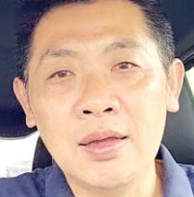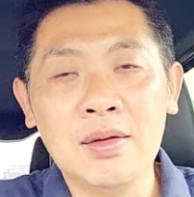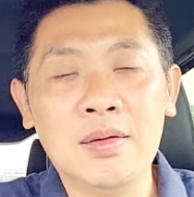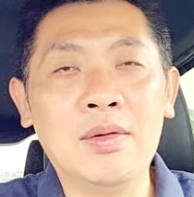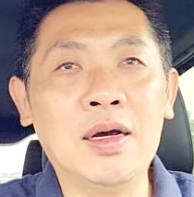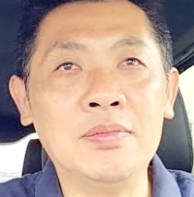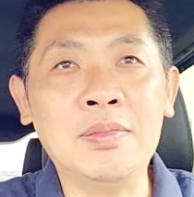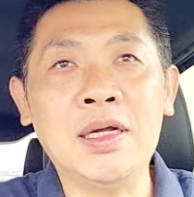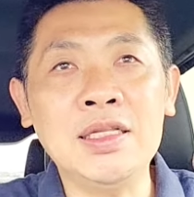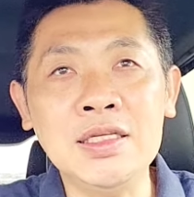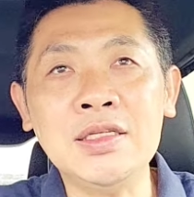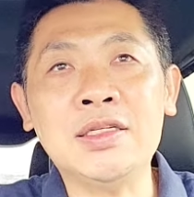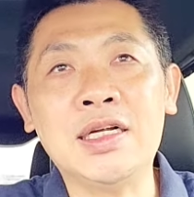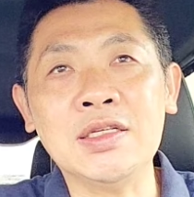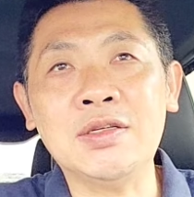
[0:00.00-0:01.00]
But this
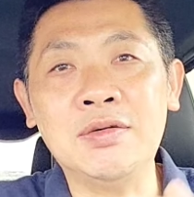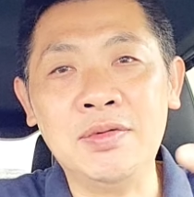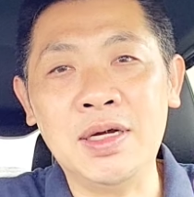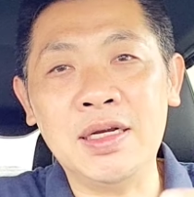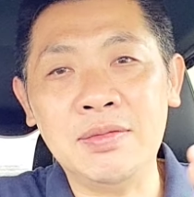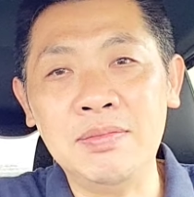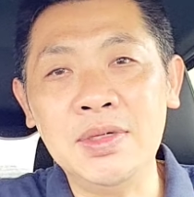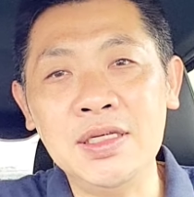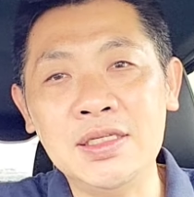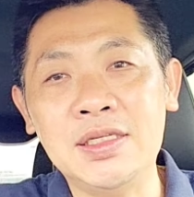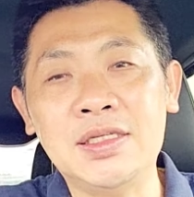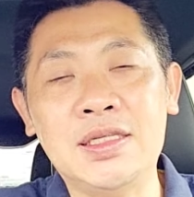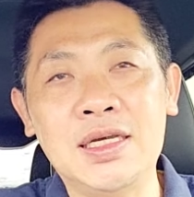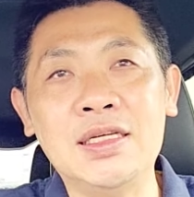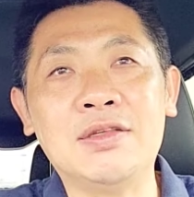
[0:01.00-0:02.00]
class 1, what it means is
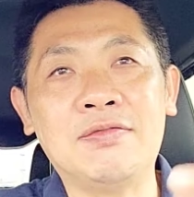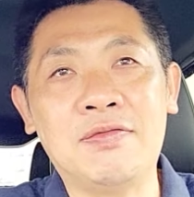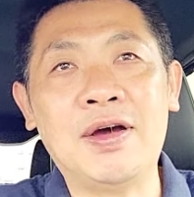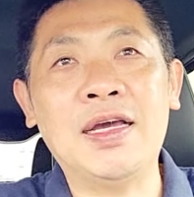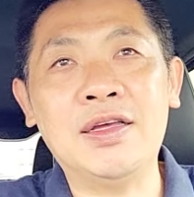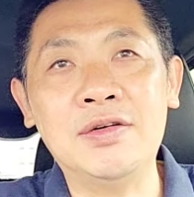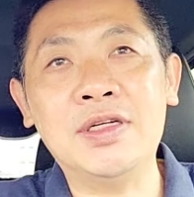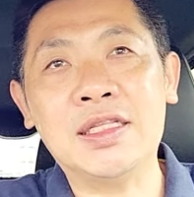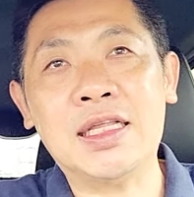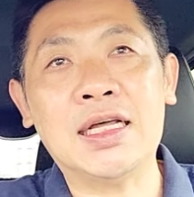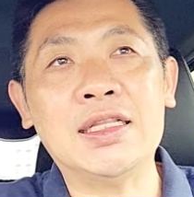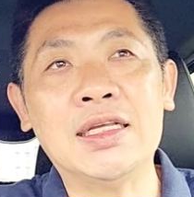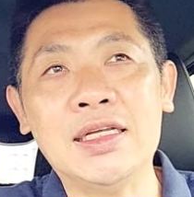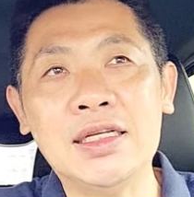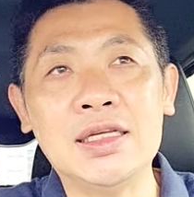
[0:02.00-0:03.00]
that it's fire
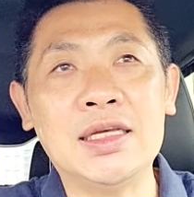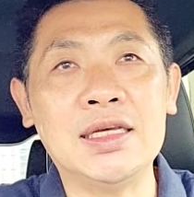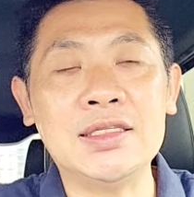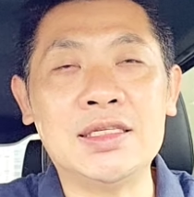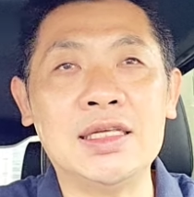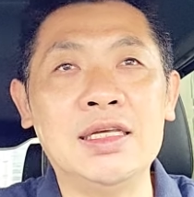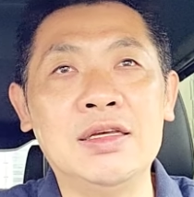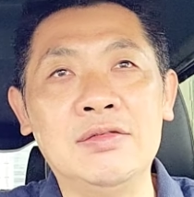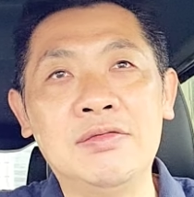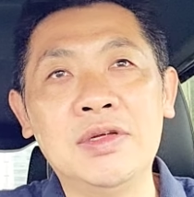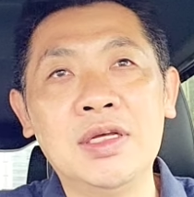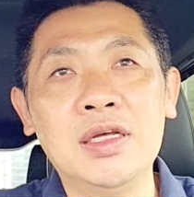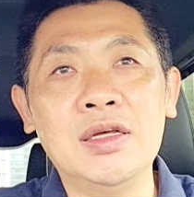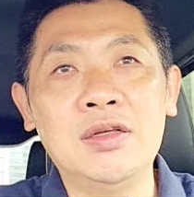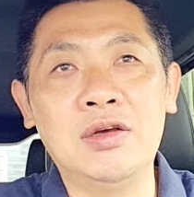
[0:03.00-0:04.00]
retardant, in case if
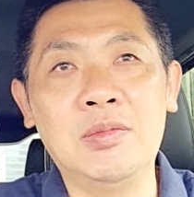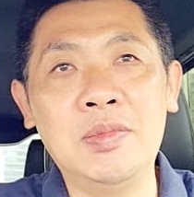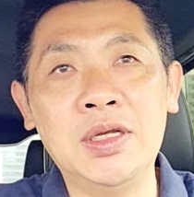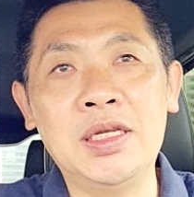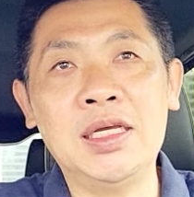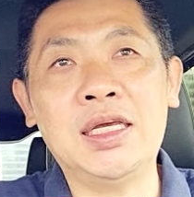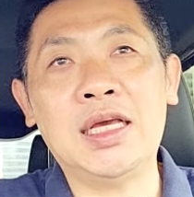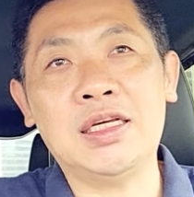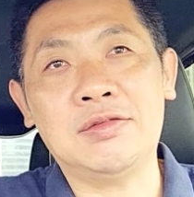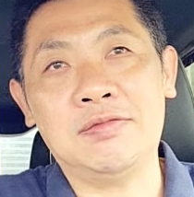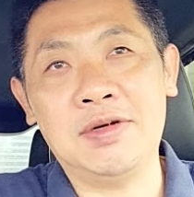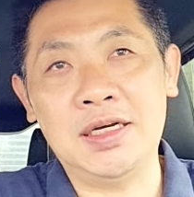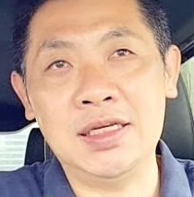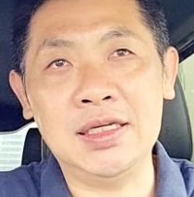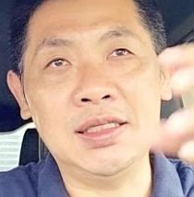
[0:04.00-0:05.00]
your building catch
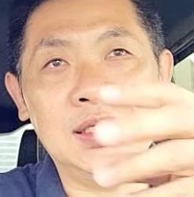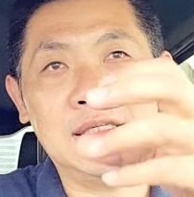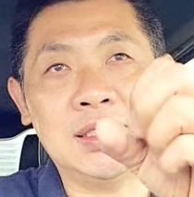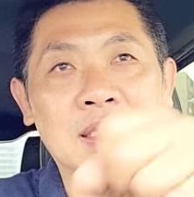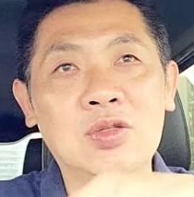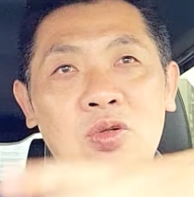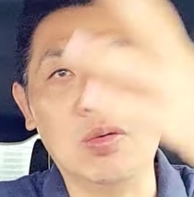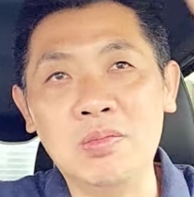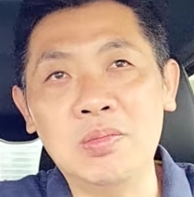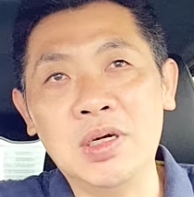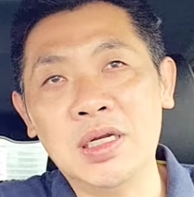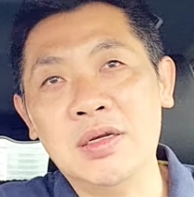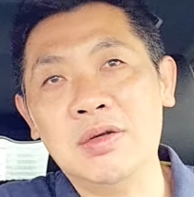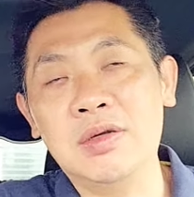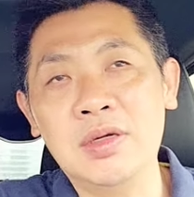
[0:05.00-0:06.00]
fire, this thing don't
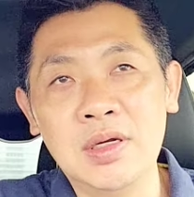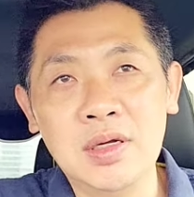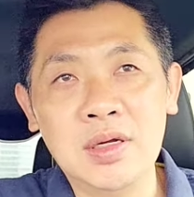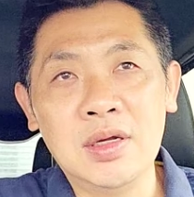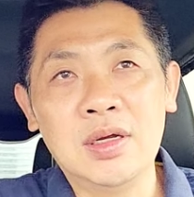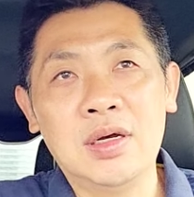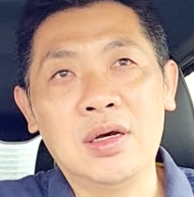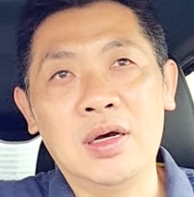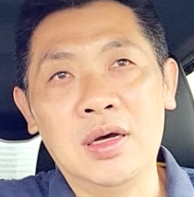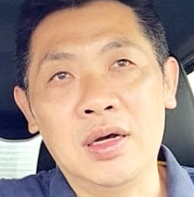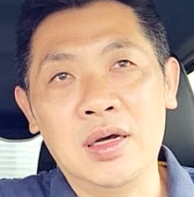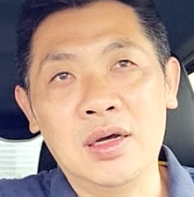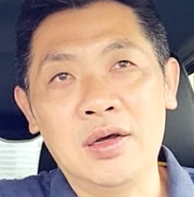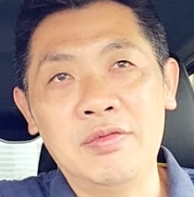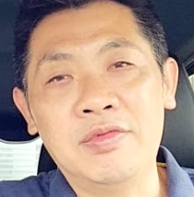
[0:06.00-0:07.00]
burn
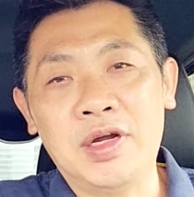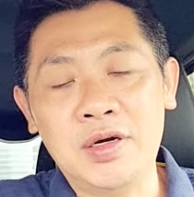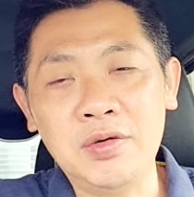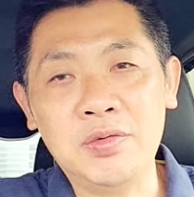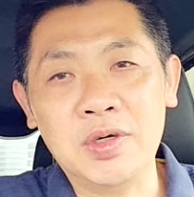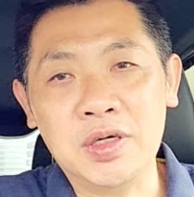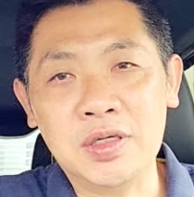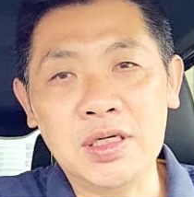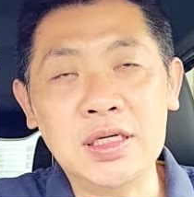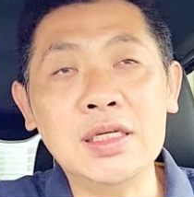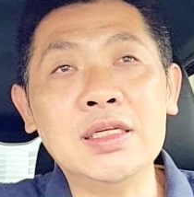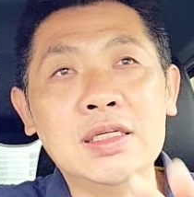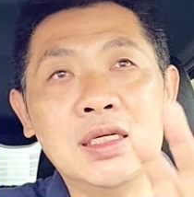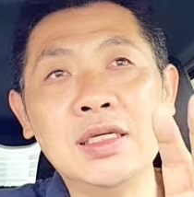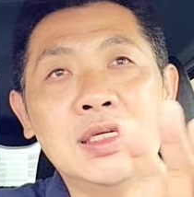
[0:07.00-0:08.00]
very quickly.
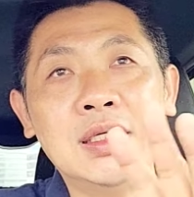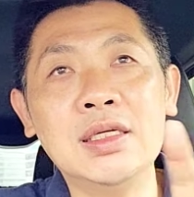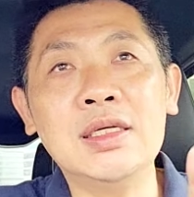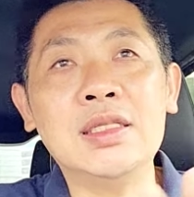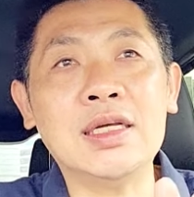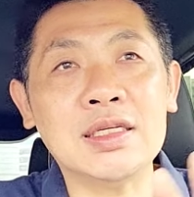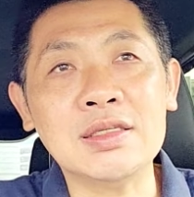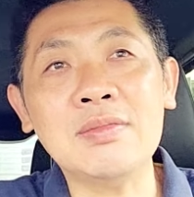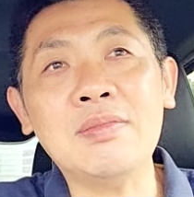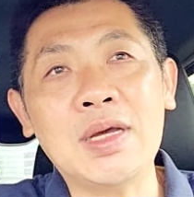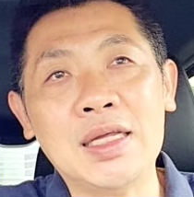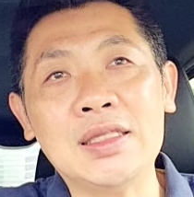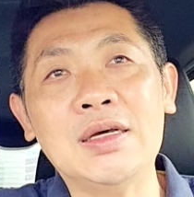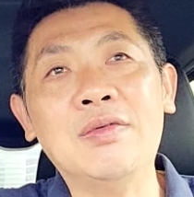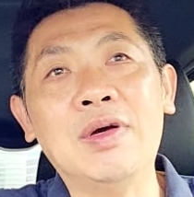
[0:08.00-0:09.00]
It doesn't
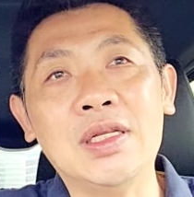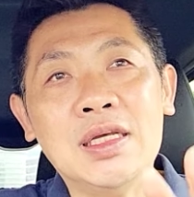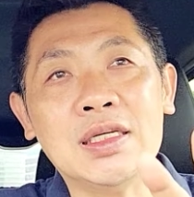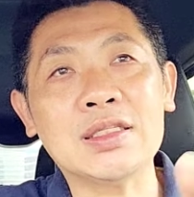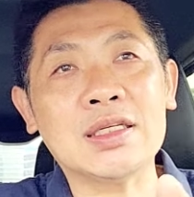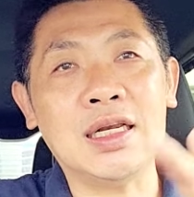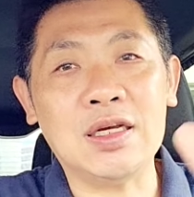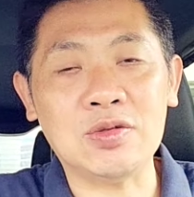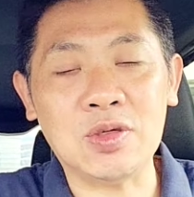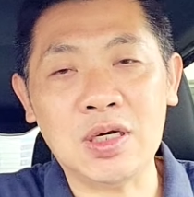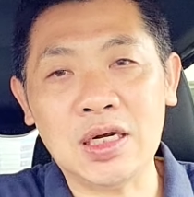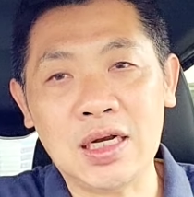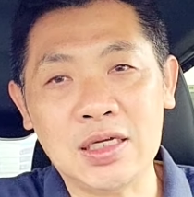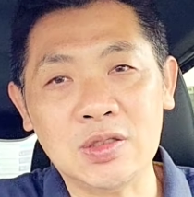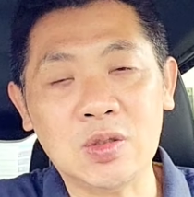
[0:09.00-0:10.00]
matter whether it's class
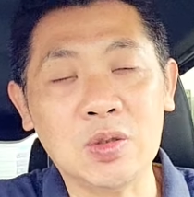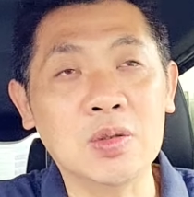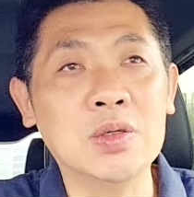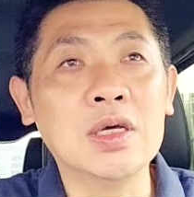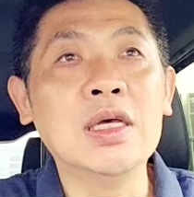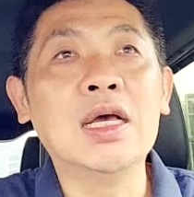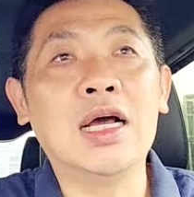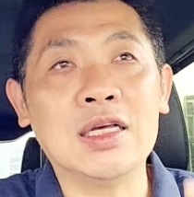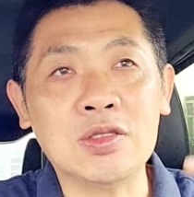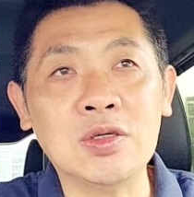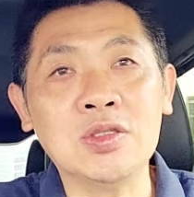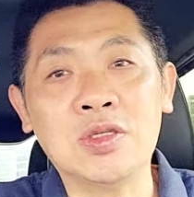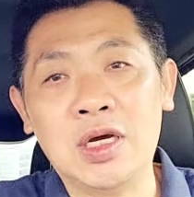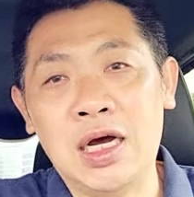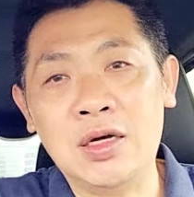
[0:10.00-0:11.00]
1, class 2, as long
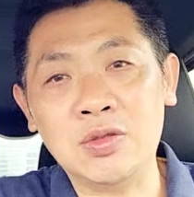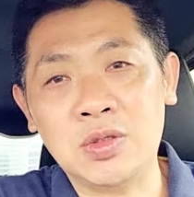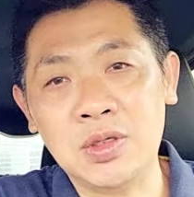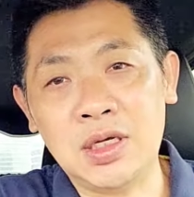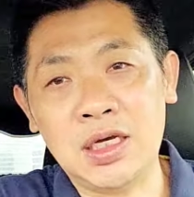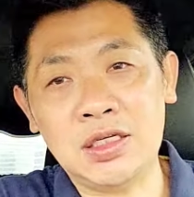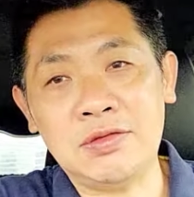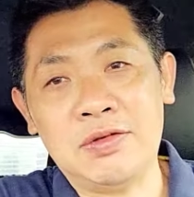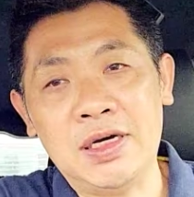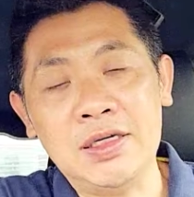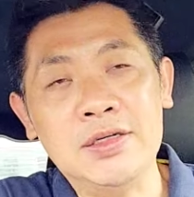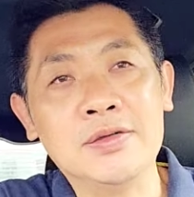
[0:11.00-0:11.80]
as your house don't catch fire.